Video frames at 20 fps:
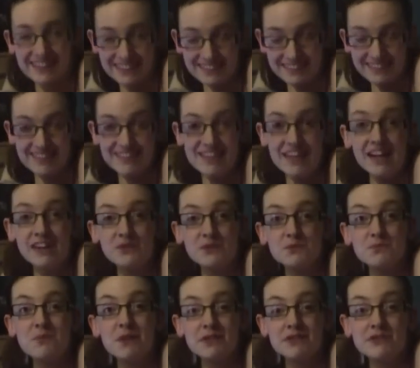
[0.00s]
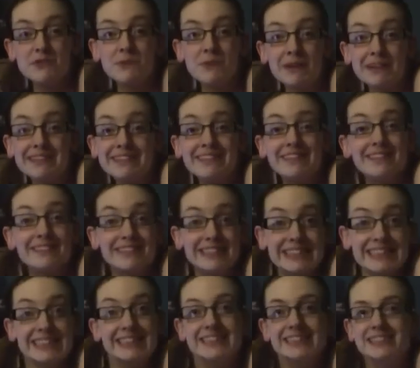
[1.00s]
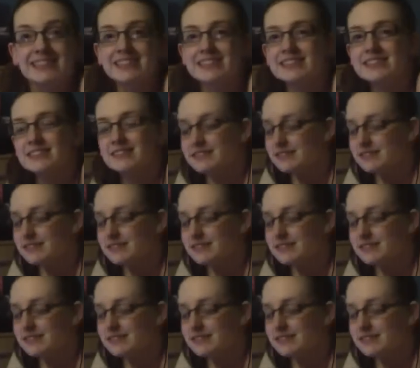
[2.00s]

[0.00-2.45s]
Is it that much screen? Oh.